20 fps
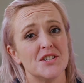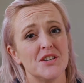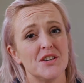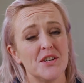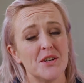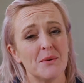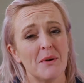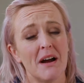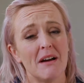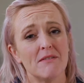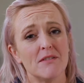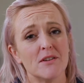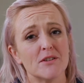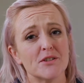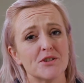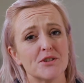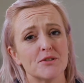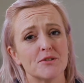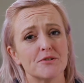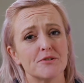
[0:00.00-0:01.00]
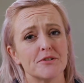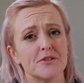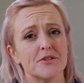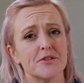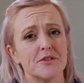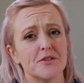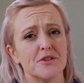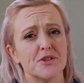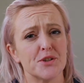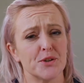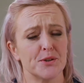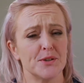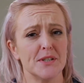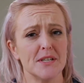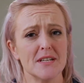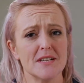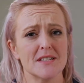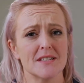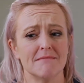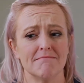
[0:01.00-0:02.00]
Do you have your children do
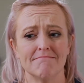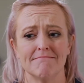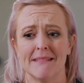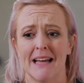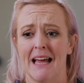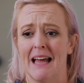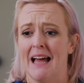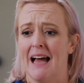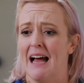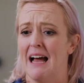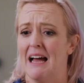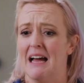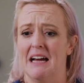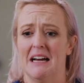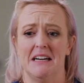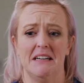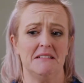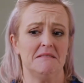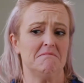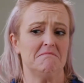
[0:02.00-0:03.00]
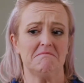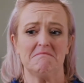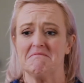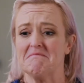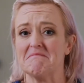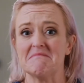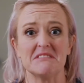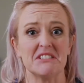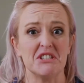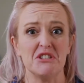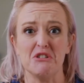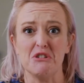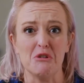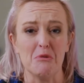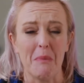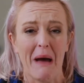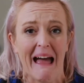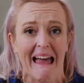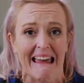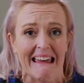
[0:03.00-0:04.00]
chores? Uh, do
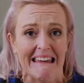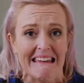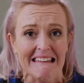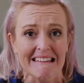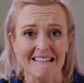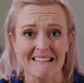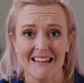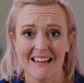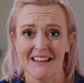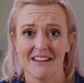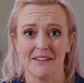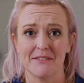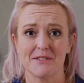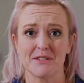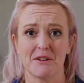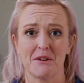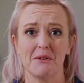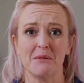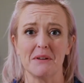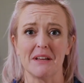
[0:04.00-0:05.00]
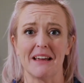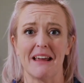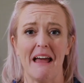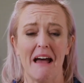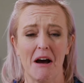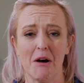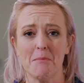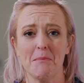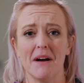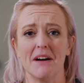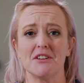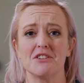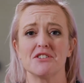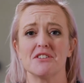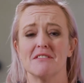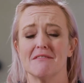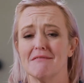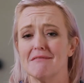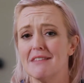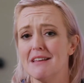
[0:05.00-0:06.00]
you pay? And if so, like how
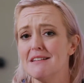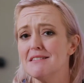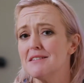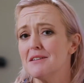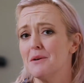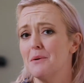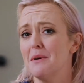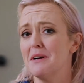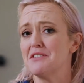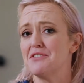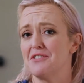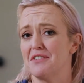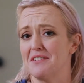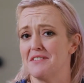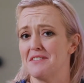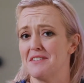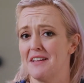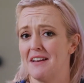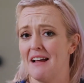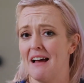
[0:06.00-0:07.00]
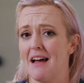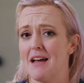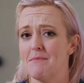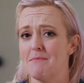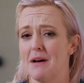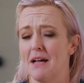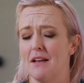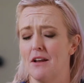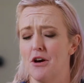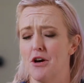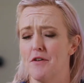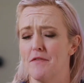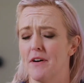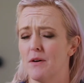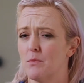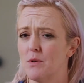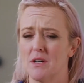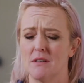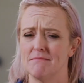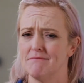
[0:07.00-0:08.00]
much? These are questions that I mull
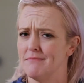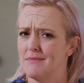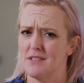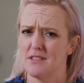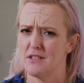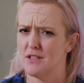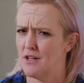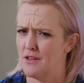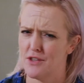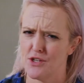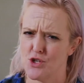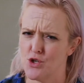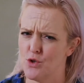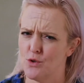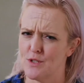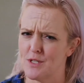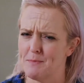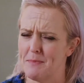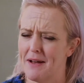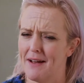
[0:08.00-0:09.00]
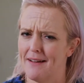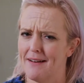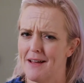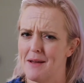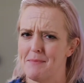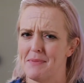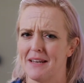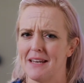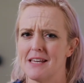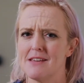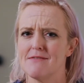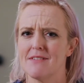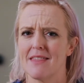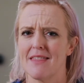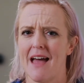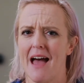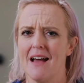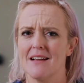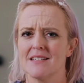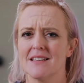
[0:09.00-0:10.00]
over. Well, not the chores part, I believe
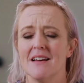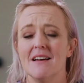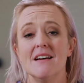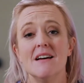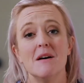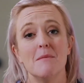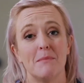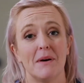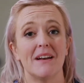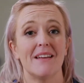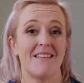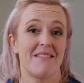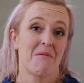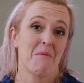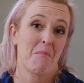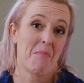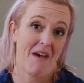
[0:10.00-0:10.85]
in that, but in the